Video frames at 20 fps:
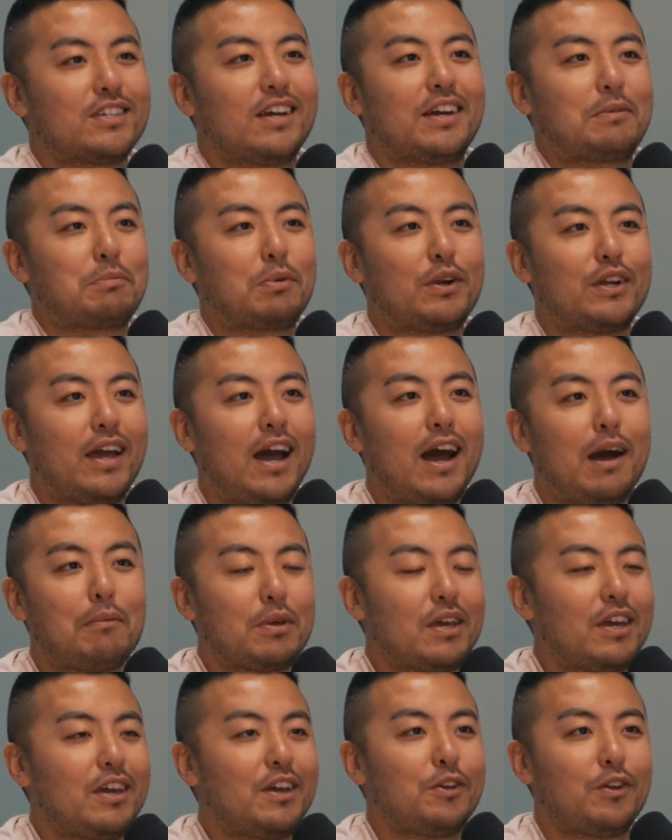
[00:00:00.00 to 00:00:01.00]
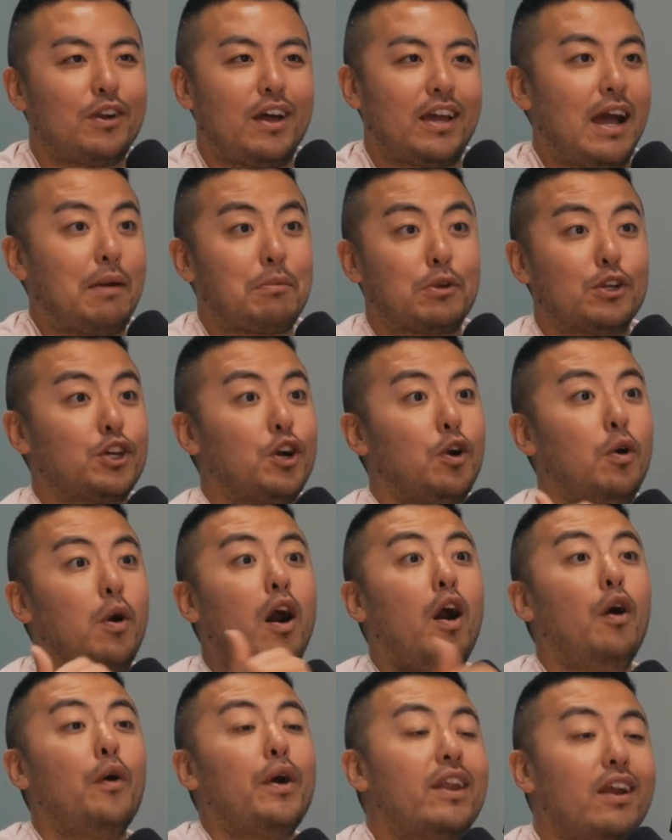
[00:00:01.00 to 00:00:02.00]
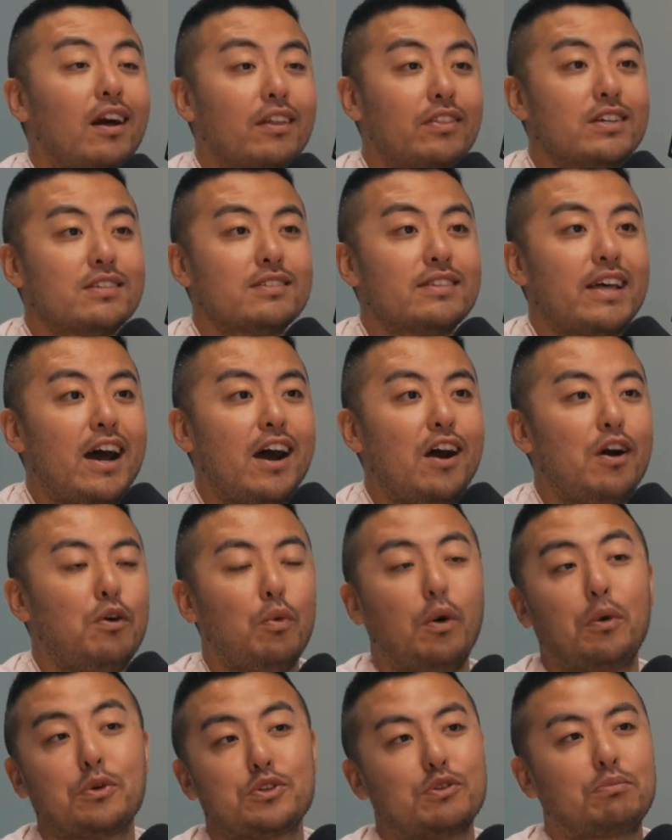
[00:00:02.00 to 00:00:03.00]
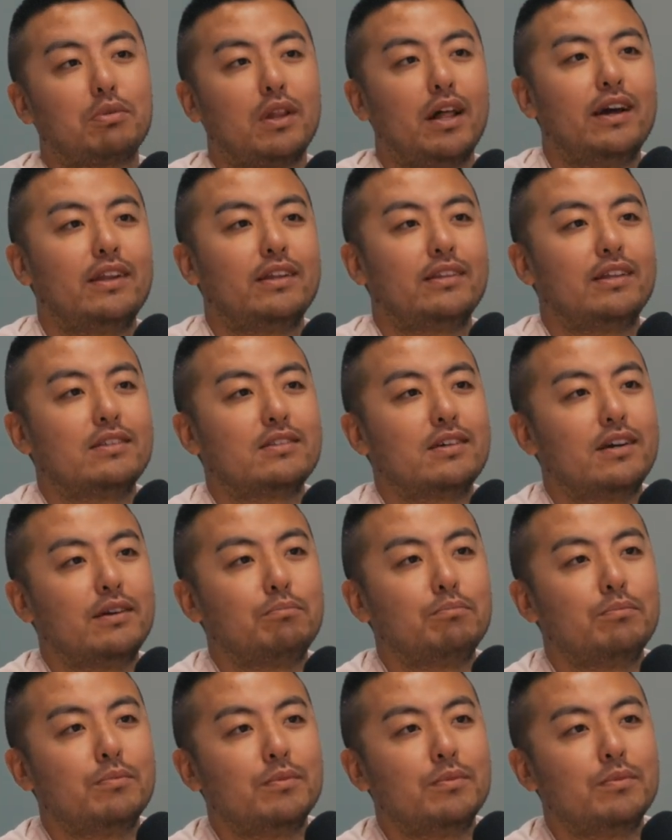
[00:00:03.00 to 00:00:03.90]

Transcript: like pretty happy? You're like, I'm gonna go all in on this now. What was your plan at that time?